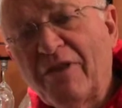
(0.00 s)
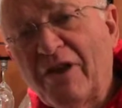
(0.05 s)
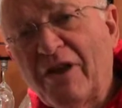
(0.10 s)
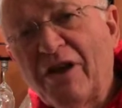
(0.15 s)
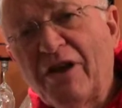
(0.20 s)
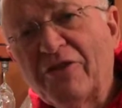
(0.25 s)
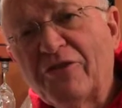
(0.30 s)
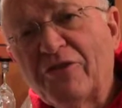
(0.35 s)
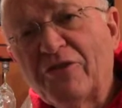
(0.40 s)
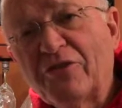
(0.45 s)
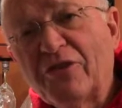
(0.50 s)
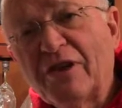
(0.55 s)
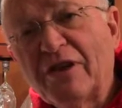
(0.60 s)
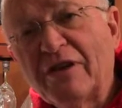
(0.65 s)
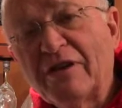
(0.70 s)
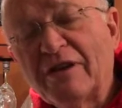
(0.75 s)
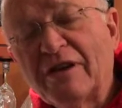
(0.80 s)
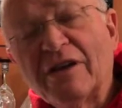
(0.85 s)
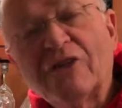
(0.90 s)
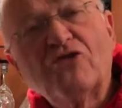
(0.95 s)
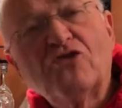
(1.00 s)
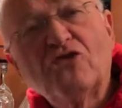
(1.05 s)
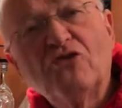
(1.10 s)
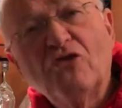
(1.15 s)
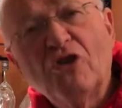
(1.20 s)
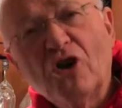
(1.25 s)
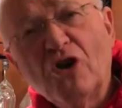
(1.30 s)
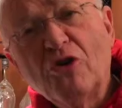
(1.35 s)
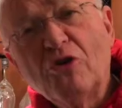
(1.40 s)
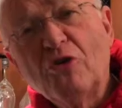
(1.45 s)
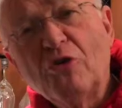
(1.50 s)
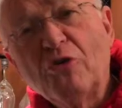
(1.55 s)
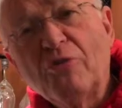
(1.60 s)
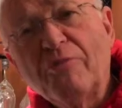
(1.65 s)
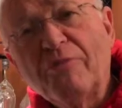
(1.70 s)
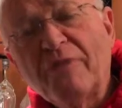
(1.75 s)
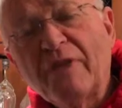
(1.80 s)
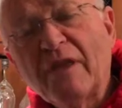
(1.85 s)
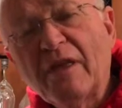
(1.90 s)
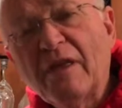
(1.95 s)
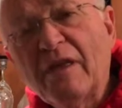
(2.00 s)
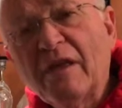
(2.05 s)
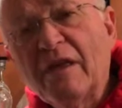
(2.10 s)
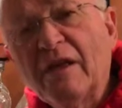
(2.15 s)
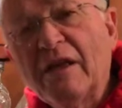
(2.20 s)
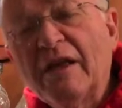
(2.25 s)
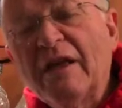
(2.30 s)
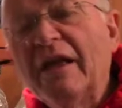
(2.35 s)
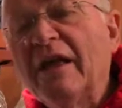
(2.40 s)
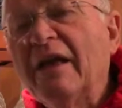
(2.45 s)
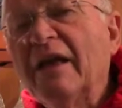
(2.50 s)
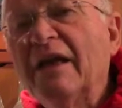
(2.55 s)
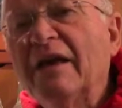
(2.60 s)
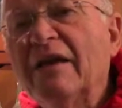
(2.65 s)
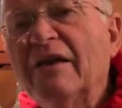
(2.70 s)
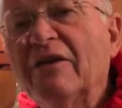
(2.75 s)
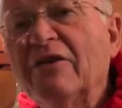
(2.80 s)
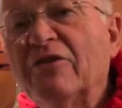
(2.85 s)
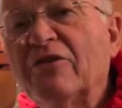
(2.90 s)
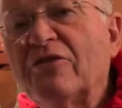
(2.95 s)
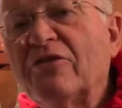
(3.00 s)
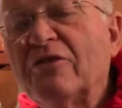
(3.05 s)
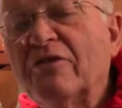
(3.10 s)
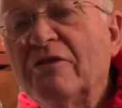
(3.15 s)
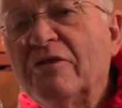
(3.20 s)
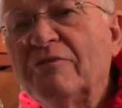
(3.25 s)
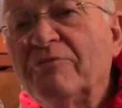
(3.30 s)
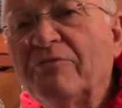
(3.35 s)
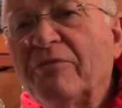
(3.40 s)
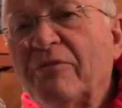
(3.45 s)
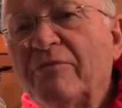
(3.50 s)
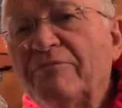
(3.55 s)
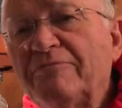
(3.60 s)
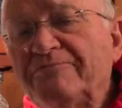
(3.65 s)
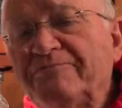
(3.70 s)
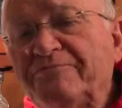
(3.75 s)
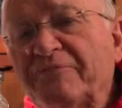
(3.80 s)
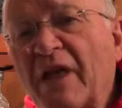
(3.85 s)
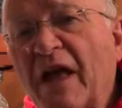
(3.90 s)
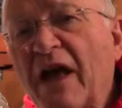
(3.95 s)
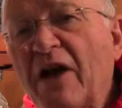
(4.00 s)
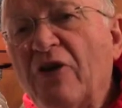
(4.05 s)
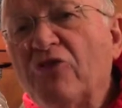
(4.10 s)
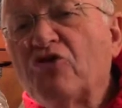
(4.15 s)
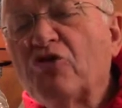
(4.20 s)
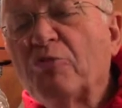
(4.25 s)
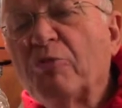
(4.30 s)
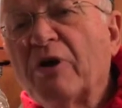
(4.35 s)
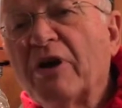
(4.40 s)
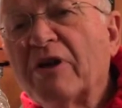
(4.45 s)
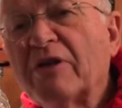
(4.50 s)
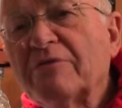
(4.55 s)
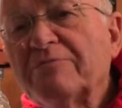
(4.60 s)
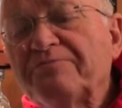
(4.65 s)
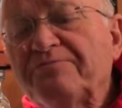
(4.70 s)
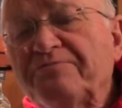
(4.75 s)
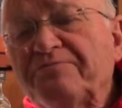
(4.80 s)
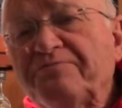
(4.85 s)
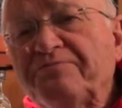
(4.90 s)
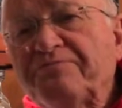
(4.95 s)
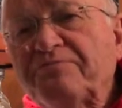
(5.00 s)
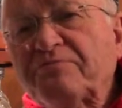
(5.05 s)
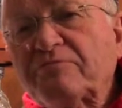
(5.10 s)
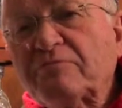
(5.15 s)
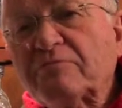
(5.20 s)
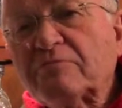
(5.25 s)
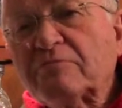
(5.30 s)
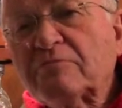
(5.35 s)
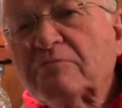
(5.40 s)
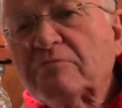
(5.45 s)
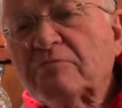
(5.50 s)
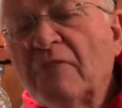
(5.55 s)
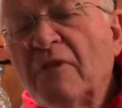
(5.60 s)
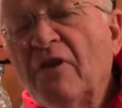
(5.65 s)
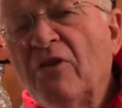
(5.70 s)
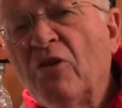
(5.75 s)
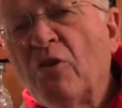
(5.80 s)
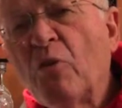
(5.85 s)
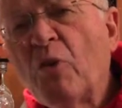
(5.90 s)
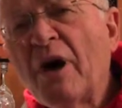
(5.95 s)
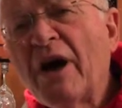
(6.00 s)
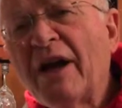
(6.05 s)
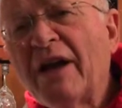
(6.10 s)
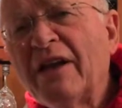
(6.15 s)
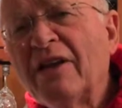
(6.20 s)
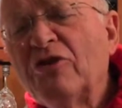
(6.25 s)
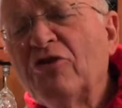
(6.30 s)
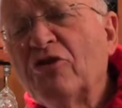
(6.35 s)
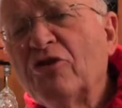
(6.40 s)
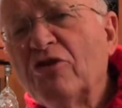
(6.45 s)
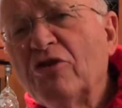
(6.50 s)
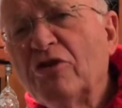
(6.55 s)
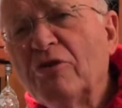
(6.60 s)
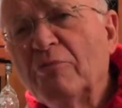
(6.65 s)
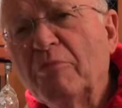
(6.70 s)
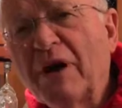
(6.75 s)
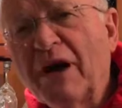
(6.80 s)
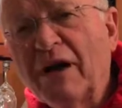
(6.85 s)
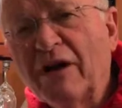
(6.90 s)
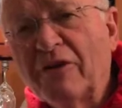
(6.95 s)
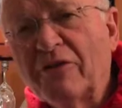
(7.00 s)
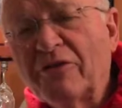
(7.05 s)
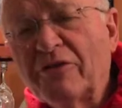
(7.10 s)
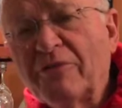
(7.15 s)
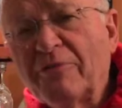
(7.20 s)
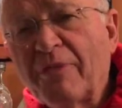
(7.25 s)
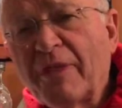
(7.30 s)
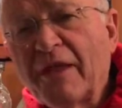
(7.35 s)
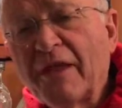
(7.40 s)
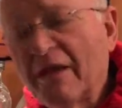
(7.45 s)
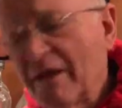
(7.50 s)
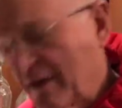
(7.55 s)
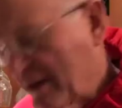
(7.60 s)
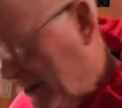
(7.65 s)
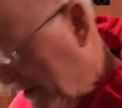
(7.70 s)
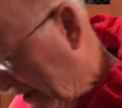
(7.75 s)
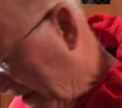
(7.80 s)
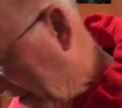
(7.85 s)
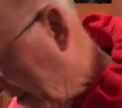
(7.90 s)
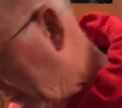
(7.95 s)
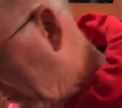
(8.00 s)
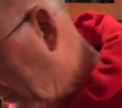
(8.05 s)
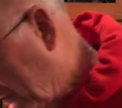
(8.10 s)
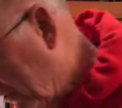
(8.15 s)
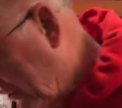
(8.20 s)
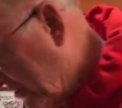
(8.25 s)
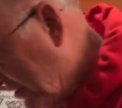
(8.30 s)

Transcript: The other thing to let you know is as you bring the wine into your mouth, it's